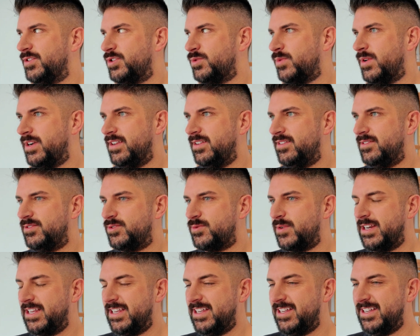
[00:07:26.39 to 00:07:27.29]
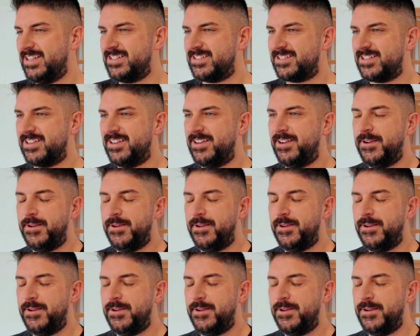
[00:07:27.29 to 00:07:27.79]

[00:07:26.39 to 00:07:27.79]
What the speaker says: 20 years.